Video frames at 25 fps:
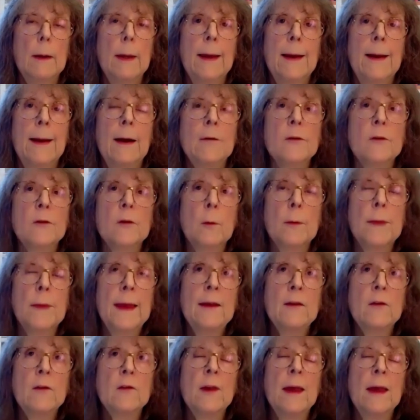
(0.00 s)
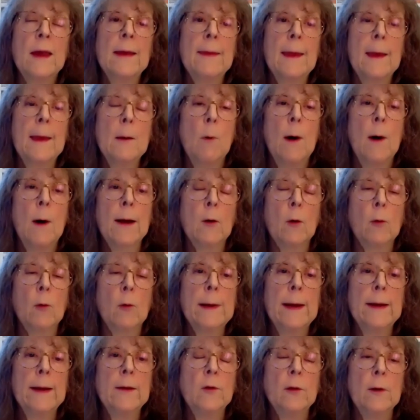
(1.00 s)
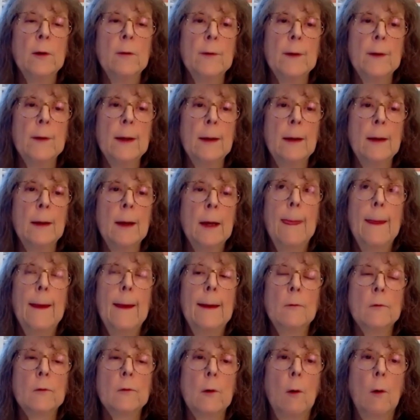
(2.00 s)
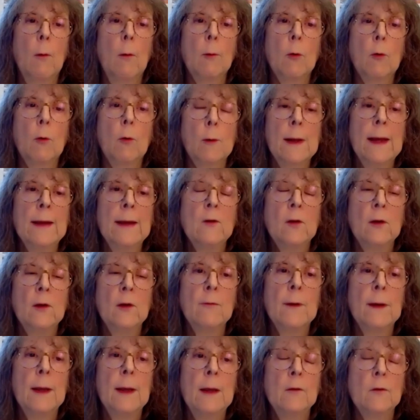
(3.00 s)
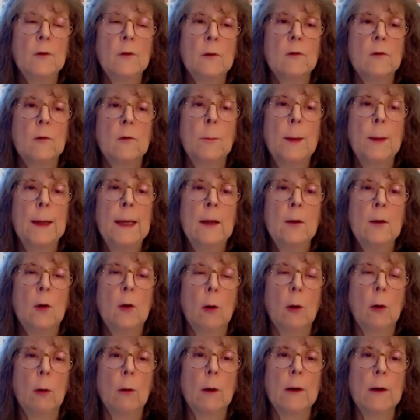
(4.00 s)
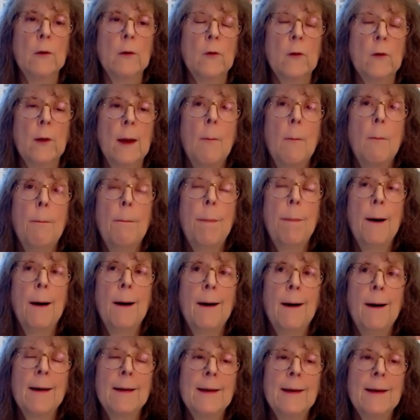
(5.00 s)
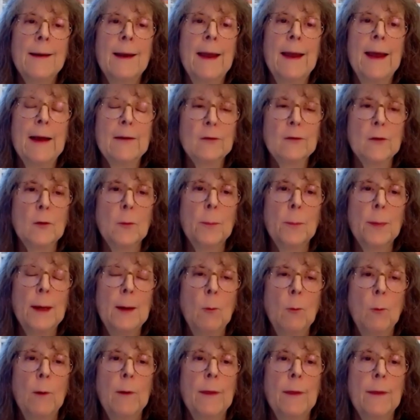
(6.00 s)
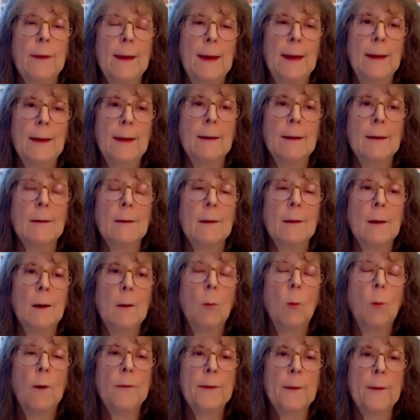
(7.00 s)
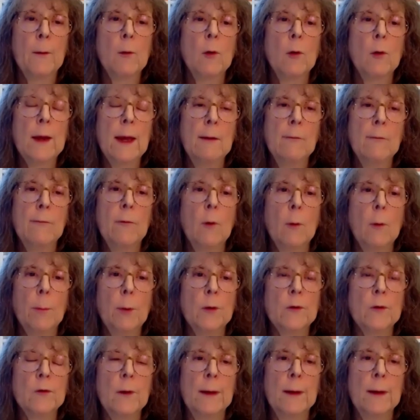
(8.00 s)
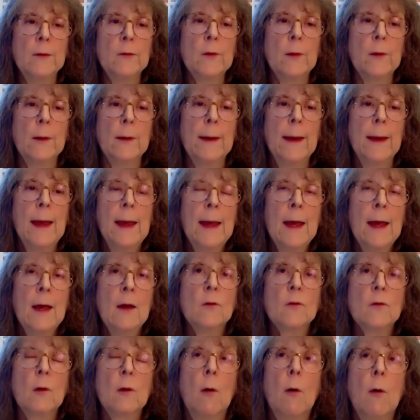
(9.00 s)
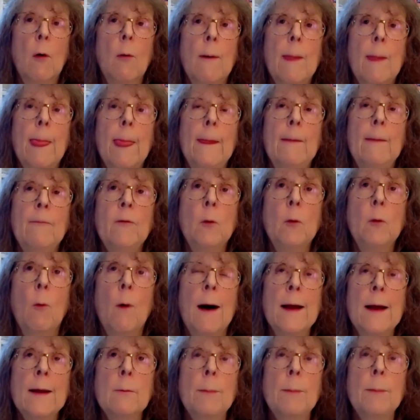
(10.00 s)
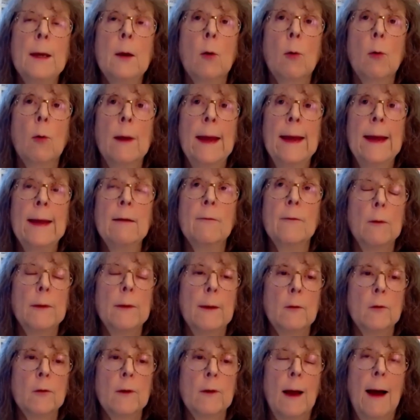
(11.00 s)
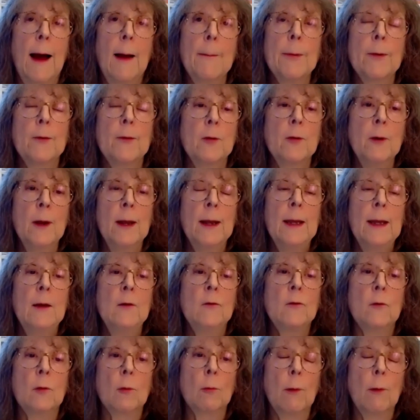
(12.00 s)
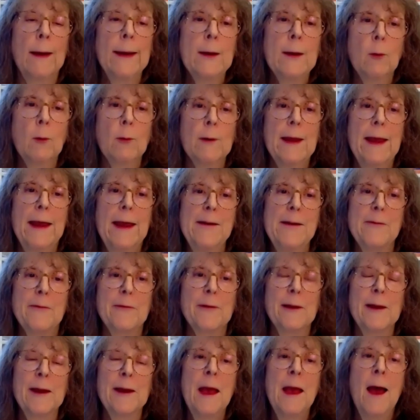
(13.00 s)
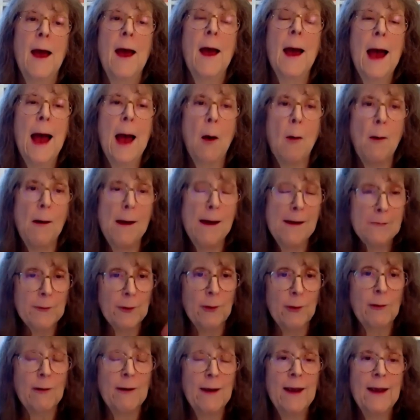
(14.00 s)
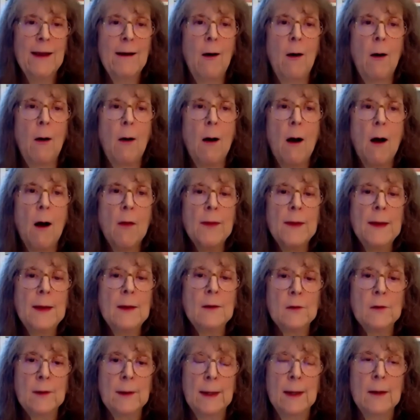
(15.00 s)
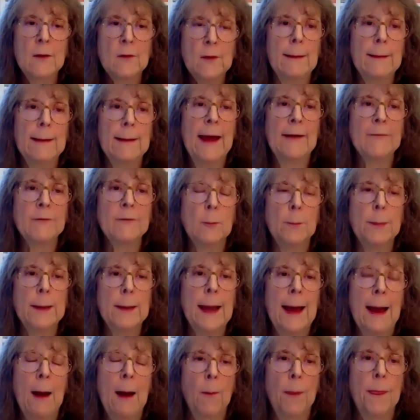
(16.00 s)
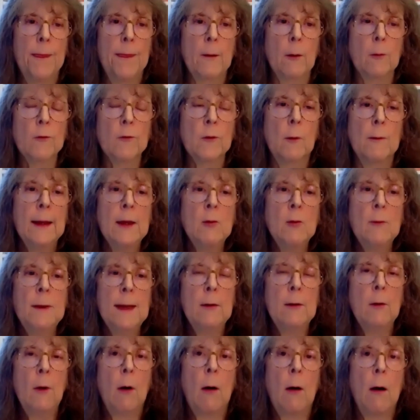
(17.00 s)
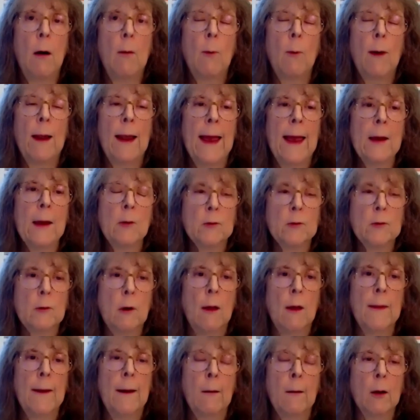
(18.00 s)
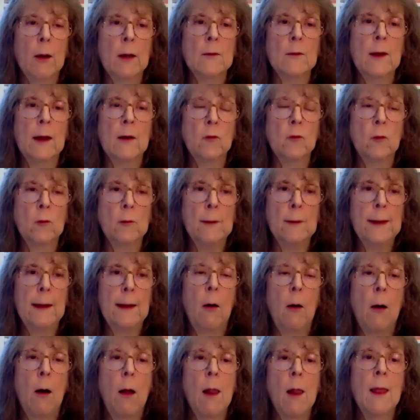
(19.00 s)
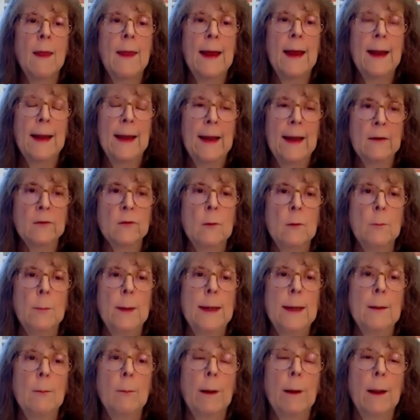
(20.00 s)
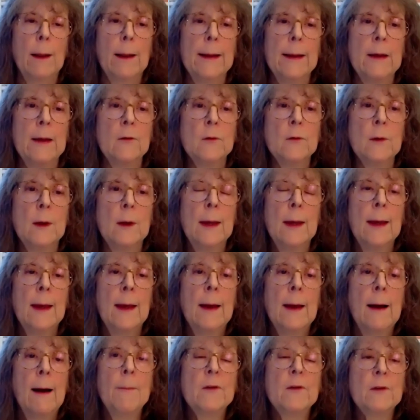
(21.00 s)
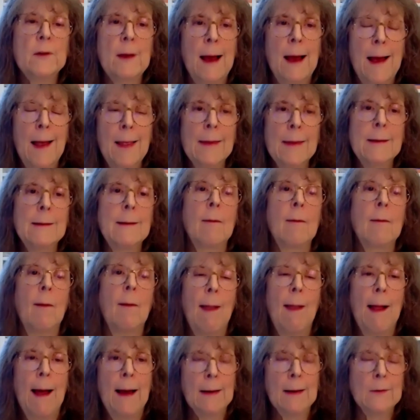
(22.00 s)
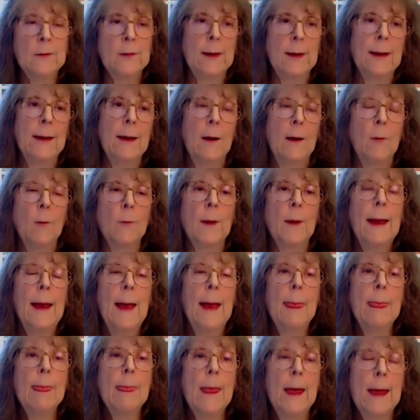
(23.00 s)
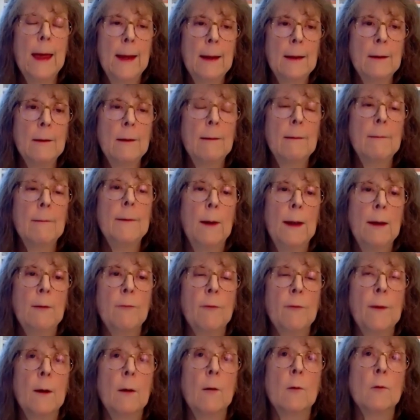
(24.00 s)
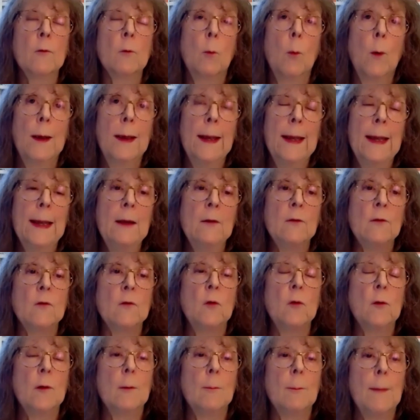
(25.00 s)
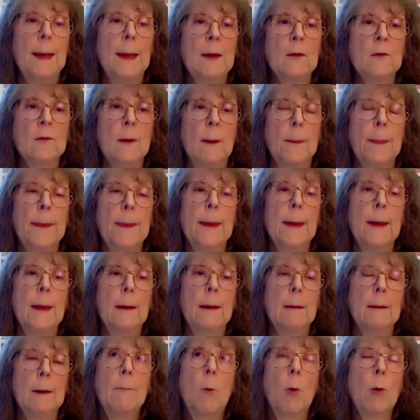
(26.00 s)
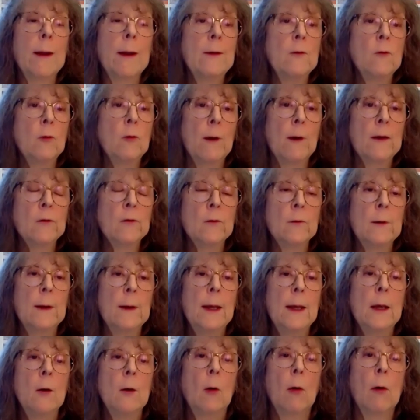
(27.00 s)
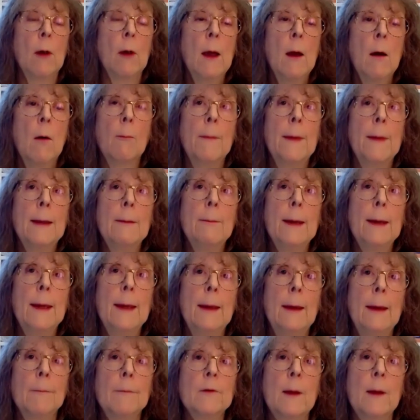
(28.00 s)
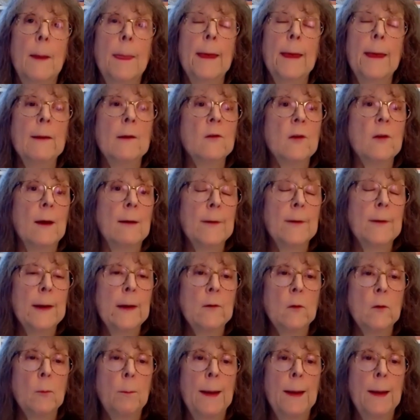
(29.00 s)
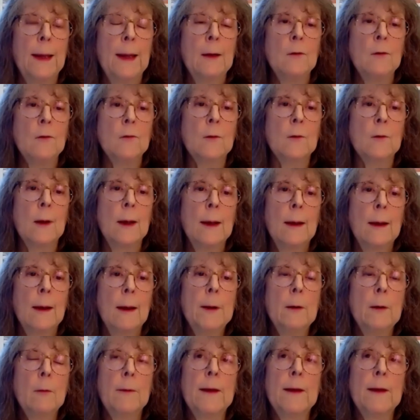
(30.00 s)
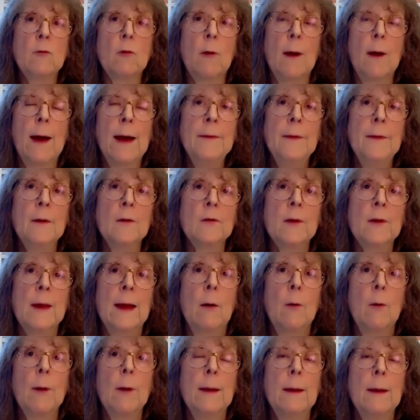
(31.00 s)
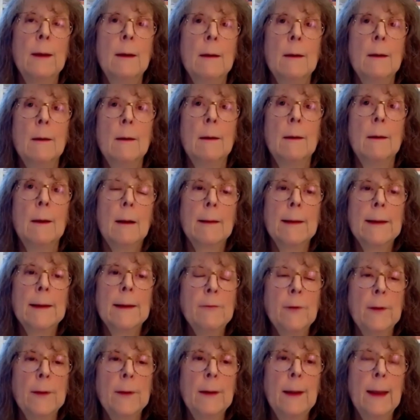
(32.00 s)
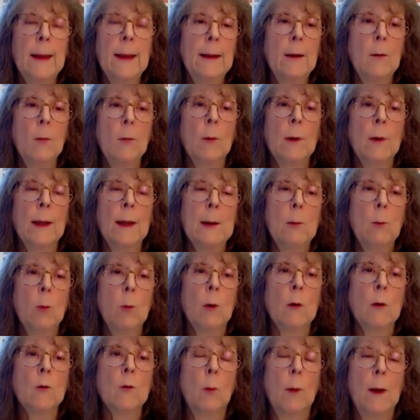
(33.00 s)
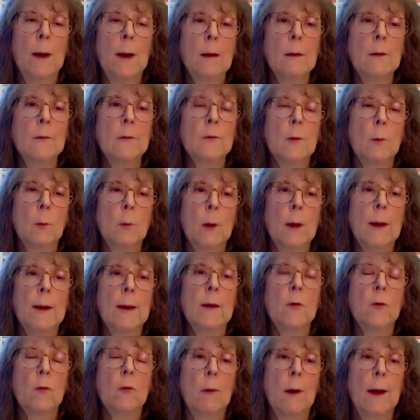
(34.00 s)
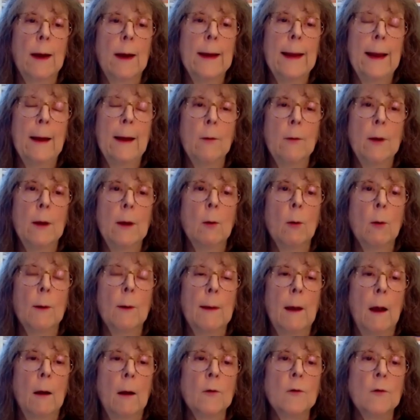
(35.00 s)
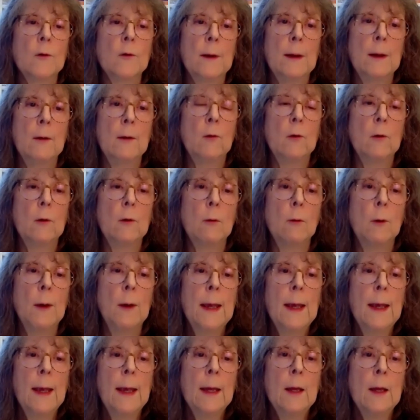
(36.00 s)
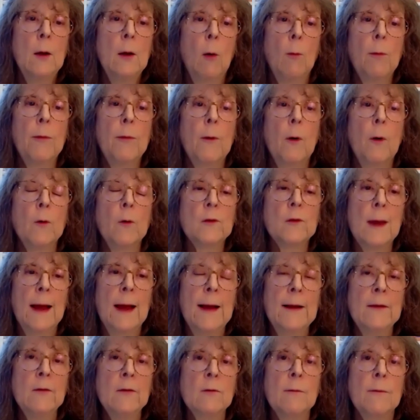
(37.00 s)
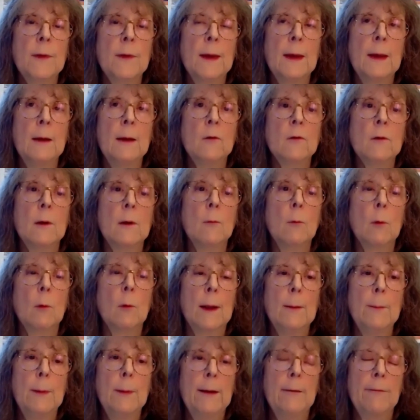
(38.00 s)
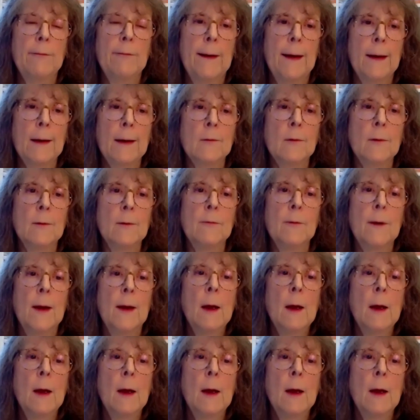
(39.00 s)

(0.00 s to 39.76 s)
Yeah, so they say they want creativity. And so creativity is to be encouraged, but it has to be within what they're looking for precisely. So if you want to be creative, there's opportunities to write creatively. However, all these things have to be out there. So you need what I always call the architecture. You need all of that has to be in place, solid lockdown. And then if there's ways that you can make something more interesting, or maybe something that's evidence-based. They tried this out in Cleveland and it really worked well. And so we're going to try it out here in our city too. Those kinds of things can really be effective.